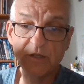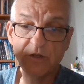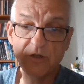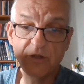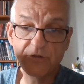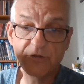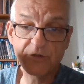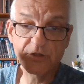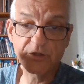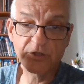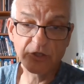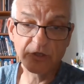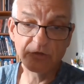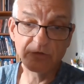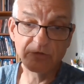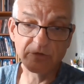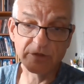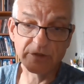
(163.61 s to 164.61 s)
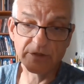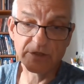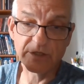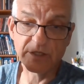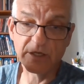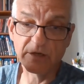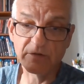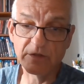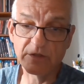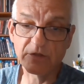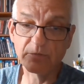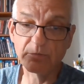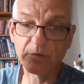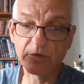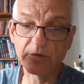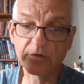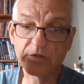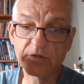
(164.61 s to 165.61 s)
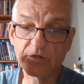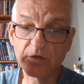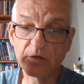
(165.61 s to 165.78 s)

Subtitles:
Earth's Children series of books.